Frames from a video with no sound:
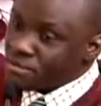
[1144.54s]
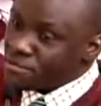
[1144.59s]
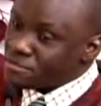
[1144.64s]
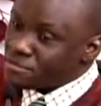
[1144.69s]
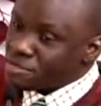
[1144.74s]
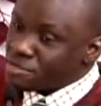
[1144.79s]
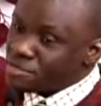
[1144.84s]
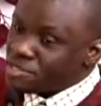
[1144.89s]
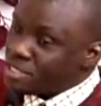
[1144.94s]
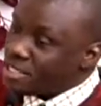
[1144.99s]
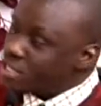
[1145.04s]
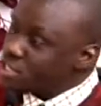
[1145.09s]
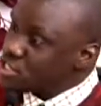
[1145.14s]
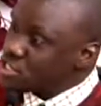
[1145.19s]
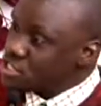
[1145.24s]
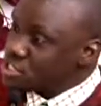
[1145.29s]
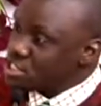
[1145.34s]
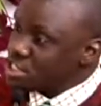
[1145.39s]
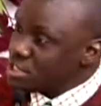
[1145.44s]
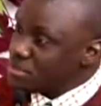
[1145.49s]
The
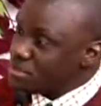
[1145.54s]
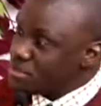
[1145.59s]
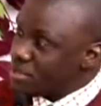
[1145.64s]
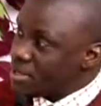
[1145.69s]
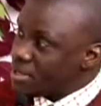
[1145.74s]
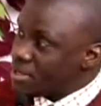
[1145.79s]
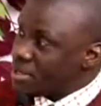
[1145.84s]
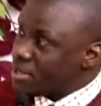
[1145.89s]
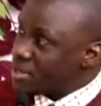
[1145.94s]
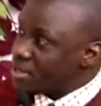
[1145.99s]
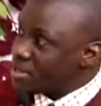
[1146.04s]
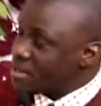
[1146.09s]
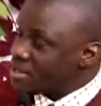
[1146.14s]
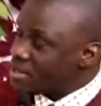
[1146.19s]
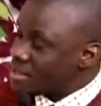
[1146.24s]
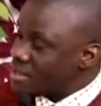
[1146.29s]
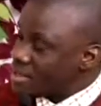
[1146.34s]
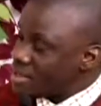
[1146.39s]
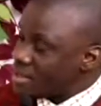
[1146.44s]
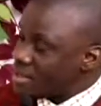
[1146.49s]
relationship
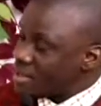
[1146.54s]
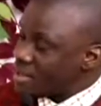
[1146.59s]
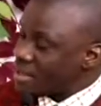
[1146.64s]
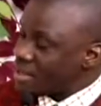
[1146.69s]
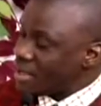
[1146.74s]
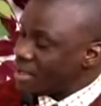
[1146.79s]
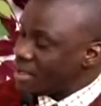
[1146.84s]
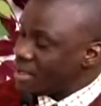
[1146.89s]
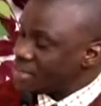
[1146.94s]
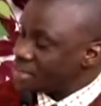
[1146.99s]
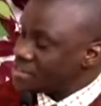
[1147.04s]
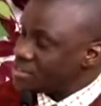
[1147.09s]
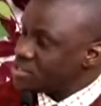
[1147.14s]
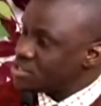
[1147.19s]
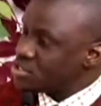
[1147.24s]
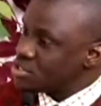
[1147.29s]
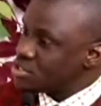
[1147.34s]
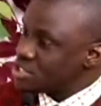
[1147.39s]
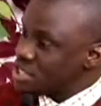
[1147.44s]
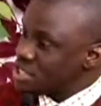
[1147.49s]
had
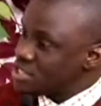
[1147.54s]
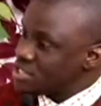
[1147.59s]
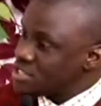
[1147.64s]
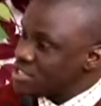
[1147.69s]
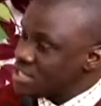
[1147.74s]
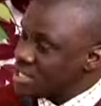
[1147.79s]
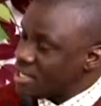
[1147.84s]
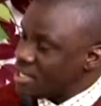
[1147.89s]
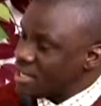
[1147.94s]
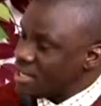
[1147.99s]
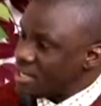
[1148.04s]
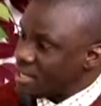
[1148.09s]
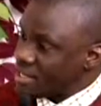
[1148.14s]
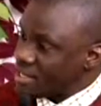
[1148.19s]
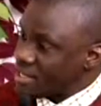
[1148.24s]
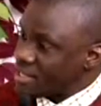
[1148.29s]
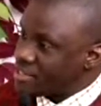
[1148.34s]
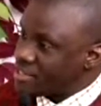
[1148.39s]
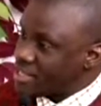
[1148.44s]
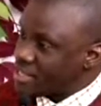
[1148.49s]
changed
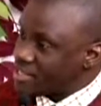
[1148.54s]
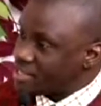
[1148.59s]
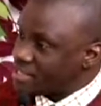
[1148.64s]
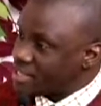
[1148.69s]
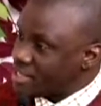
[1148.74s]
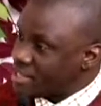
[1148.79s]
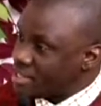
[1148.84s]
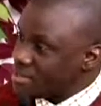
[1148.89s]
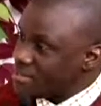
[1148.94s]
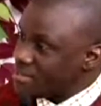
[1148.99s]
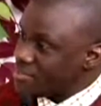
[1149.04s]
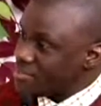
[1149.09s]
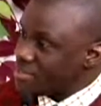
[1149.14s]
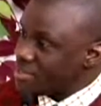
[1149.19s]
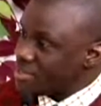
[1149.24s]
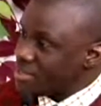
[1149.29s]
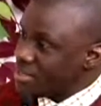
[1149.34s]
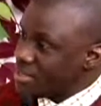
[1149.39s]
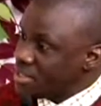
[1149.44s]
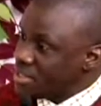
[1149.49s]
at that time
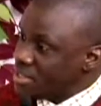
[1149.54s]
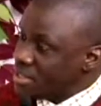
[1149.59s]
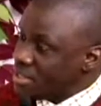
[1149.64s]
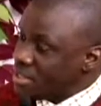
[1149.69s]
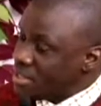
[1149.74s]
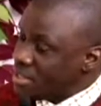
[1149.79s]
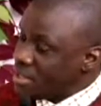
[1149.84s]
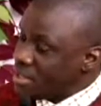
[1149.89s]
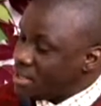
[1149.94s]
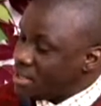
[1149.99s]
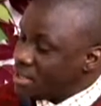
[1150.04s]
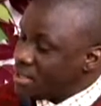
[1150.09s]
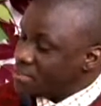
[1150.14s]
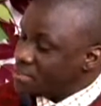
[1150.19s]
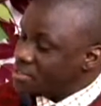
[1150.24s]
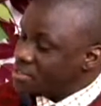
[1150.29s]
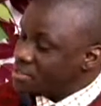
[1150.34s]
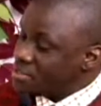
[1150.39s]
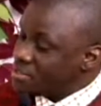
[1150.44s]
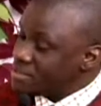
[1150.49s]

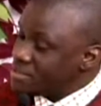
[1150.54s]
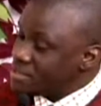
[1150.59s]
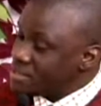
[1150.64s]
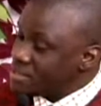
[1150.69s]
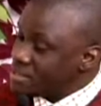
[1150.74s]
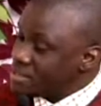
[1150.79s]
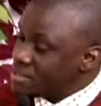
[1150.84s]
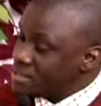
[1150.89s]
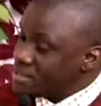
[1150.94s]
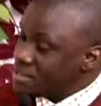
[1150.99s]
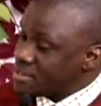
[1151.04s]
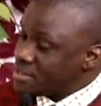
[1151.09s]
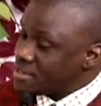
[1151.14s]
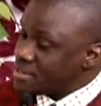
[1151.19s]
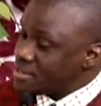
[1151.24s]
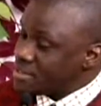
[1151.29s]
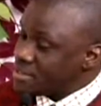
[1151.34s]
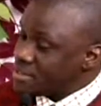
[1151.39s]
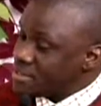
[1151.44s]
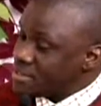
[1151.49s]
because
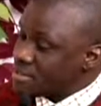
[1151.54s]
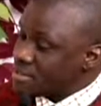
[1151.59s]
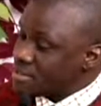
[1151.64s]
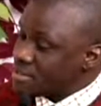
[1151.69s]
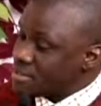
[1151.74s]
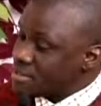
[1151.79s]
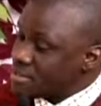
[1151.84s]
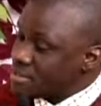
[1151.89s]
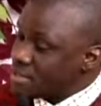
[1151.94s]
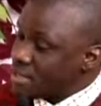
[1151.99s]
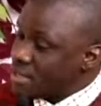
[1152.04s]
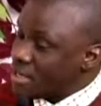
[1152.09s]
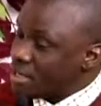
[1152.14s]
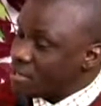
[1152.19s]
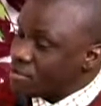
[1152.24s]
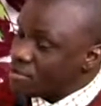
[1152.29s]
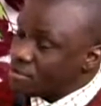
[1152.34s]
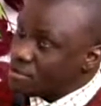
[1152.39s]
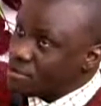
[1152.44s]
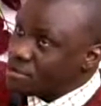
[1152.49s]
I
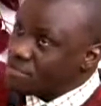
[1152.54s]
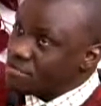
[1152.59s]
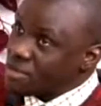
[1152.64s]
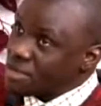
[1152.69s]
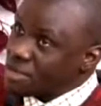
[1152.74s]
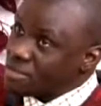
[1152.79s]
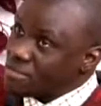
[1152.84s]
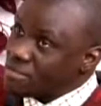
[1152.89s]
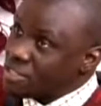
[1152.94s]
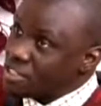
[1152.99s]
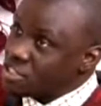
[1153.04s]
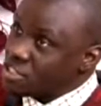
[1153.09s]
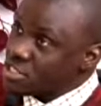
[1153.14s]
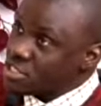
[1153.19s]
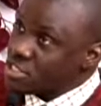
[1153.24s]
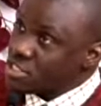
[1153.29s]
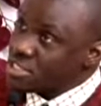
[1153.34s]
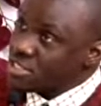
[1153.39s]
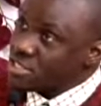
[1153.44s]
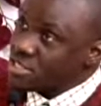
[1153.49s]
don't know if I mentioned
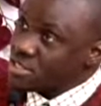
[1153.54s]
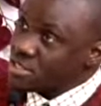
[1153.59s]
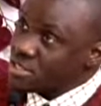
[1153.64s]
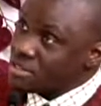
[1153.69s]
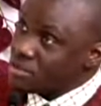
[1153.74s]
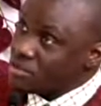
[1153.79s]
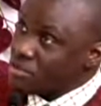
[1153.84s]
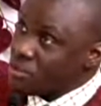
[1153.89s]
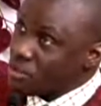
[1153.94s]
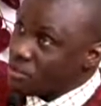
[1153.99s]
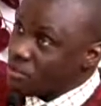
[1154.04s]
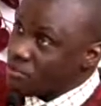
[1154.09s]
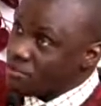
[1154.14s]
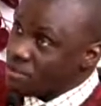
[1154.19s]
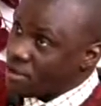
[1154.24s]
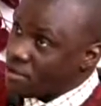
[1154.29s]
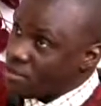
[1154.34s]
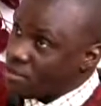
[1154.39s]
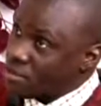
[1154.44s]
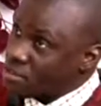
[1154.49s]
it in one of
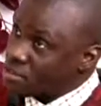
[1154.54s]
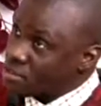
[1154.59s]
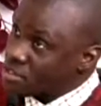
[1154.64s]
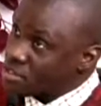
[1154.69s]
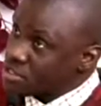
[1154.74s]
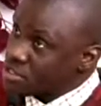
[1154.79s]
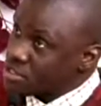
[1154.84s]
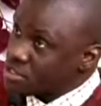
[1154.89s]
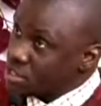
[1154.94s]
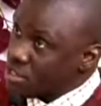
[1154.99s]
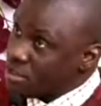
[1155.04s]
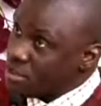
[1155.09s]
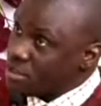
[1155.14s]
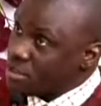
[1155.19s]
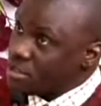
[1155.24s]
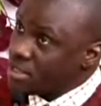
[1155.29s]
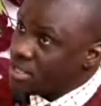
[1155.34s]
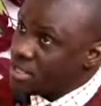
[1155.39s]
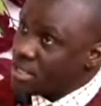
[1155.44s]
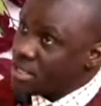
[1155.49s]
our talk.